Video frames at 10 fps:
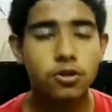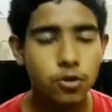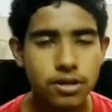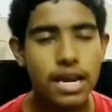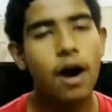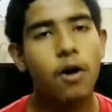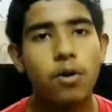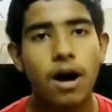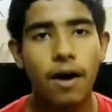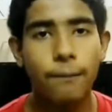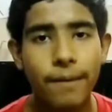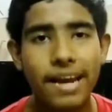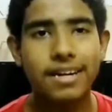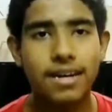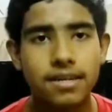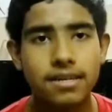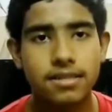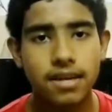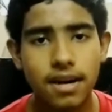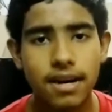So now our main
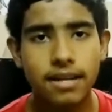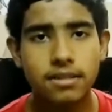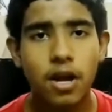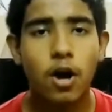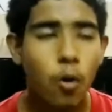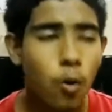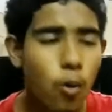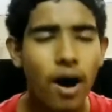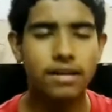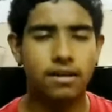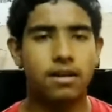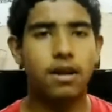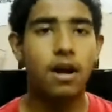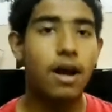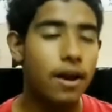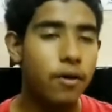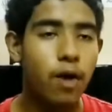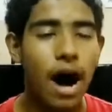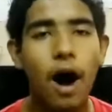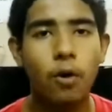concern is what
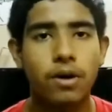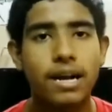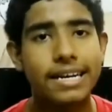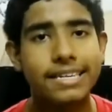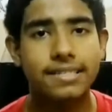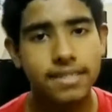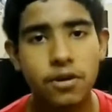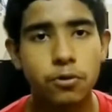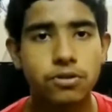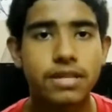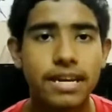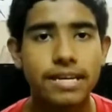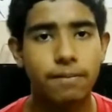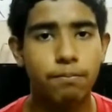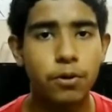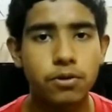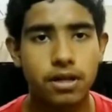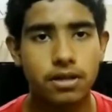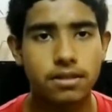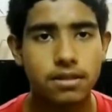and how it is used in
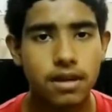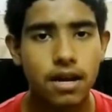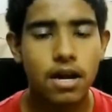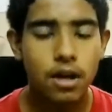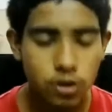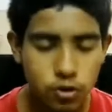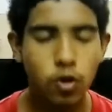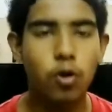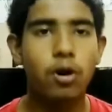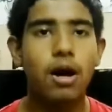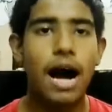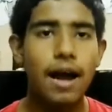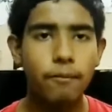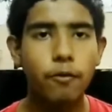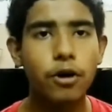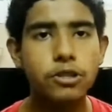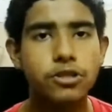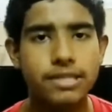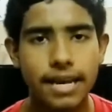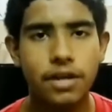computers. So I am going
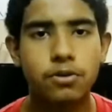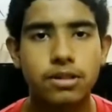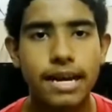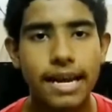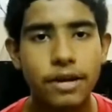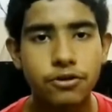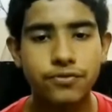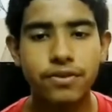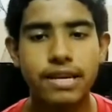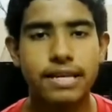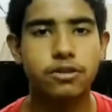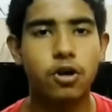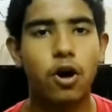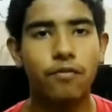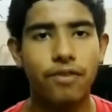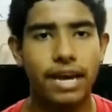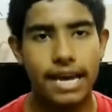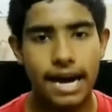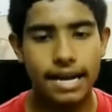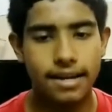to tell you the usefulness of
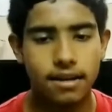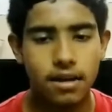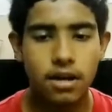AI.